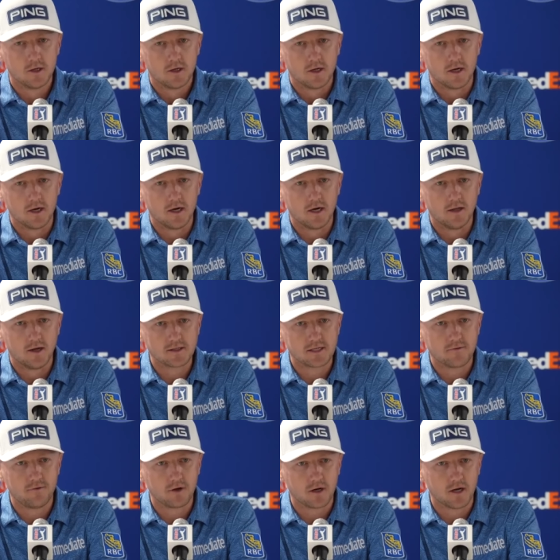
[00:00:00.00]
that's
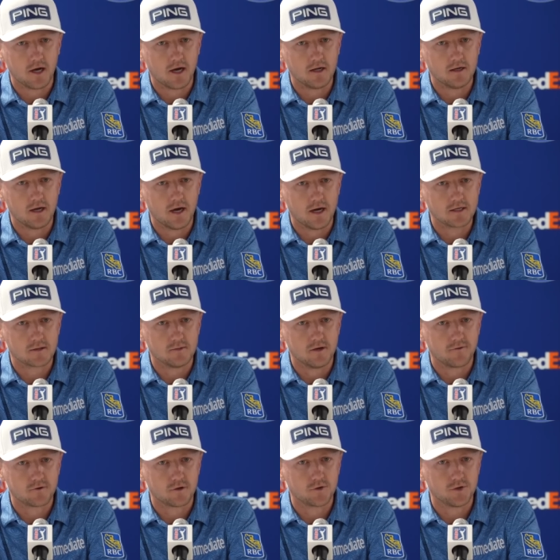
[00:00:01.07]
definitely going to add some
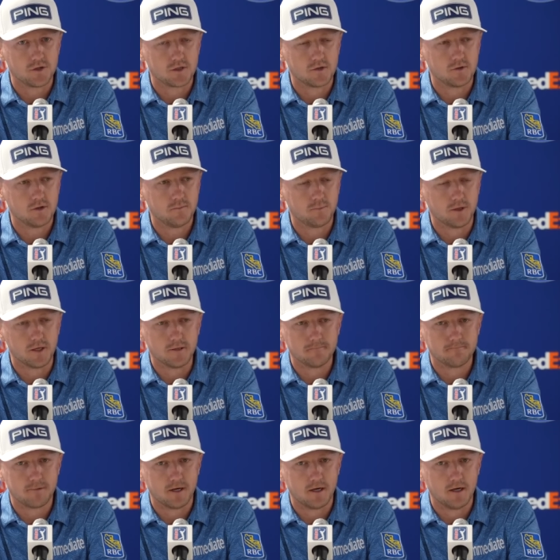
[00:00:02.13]
difficulty to it, but
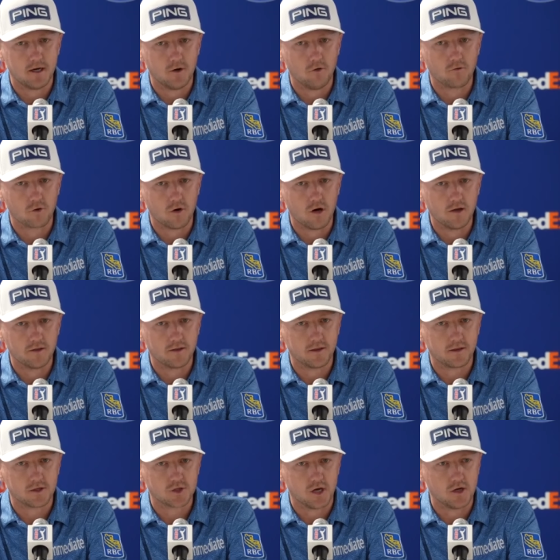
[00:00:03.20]
overall, I
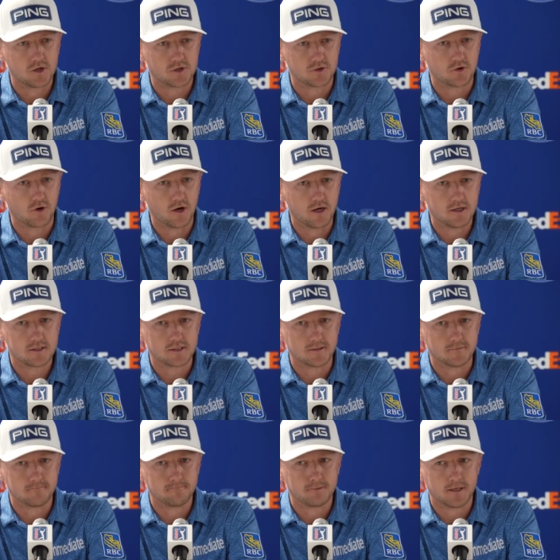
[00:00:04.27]
think the changes are great,
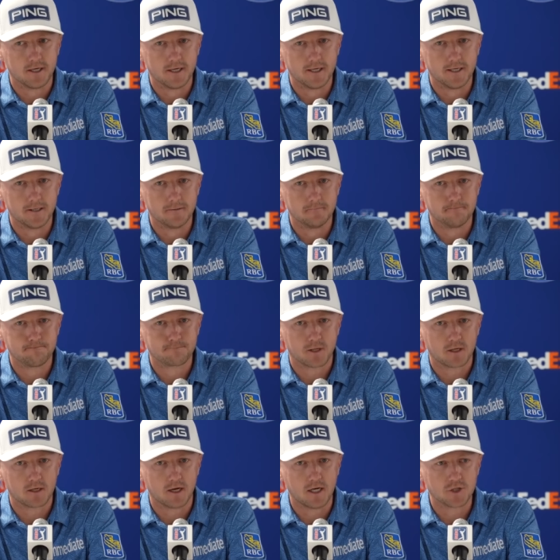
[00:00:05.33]
and
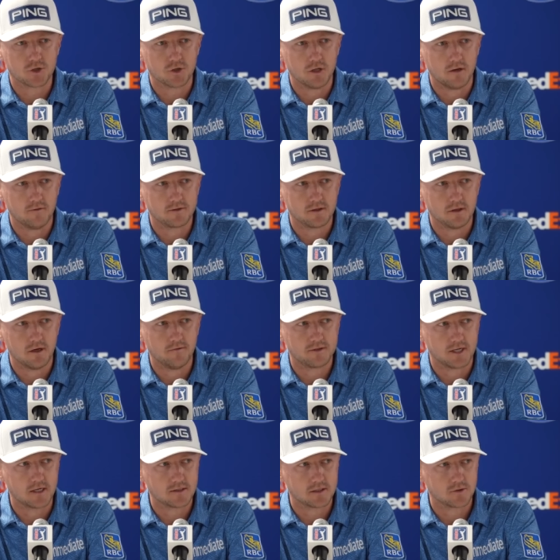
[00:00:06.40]
guys are going to love the
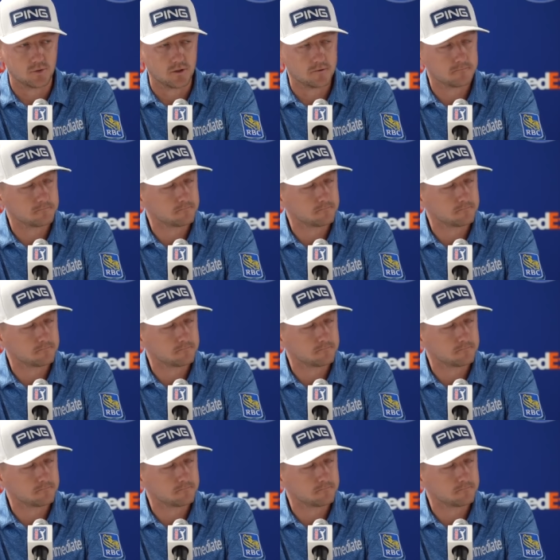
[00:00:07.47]
test this week.